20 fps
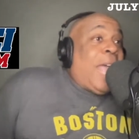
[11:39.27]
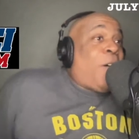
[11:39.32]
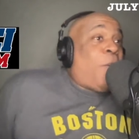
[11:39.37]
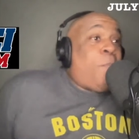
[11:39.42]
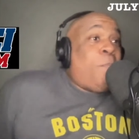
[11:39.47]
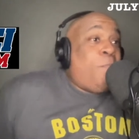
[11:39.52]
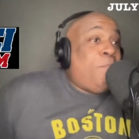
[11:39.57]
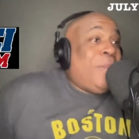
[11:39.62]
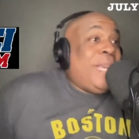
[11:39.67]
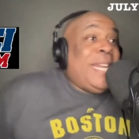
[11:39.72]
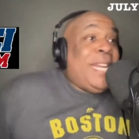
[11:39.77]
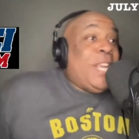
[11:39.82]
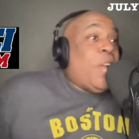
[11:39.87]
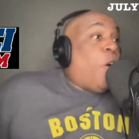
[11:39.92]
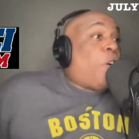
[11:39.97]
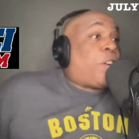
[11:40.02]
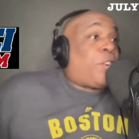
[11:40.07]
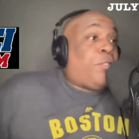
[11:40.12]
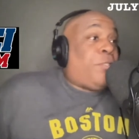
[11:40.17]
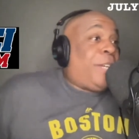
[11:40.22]

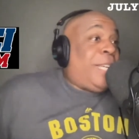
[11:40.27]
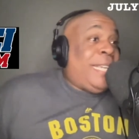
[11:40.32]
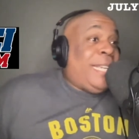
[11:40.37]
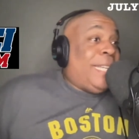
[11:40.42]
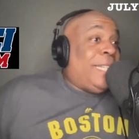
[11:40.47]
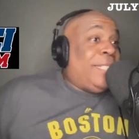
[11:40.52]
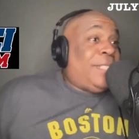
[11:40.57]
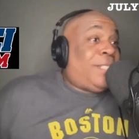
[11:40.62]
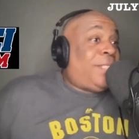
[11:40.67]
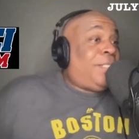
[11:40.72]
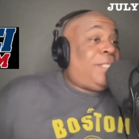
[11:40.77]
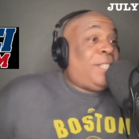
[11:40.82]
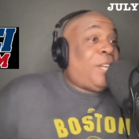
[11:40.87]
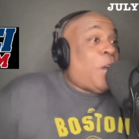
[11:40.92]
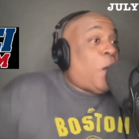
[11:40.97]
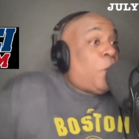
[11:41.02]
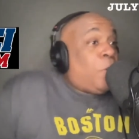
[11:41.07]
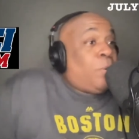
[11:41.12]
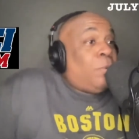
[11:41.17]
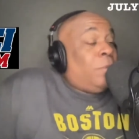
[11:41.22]
mediocre he is,
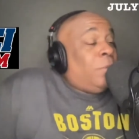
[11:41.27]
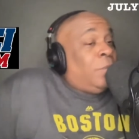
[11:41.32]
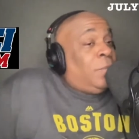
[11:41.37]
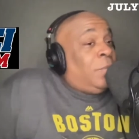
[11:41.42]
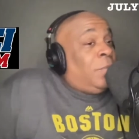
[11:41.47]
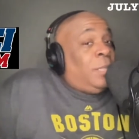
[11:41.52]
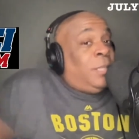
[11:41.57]
And